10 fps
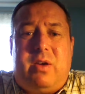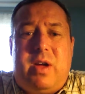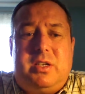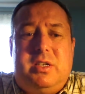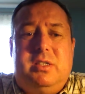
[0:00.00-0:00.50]

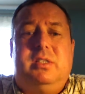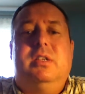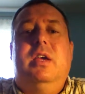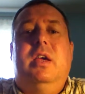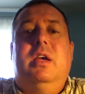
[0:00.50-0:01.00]
questions.
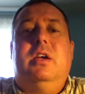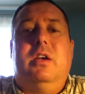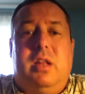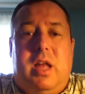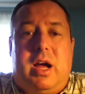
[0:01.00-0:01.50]

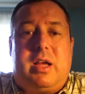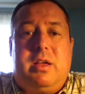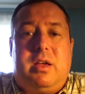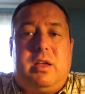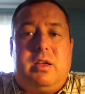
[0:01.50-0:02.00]
Good luck.
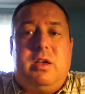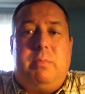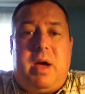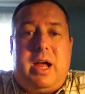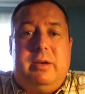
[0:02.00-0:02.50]

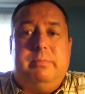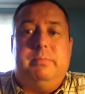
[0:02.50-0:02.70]
Goodbye.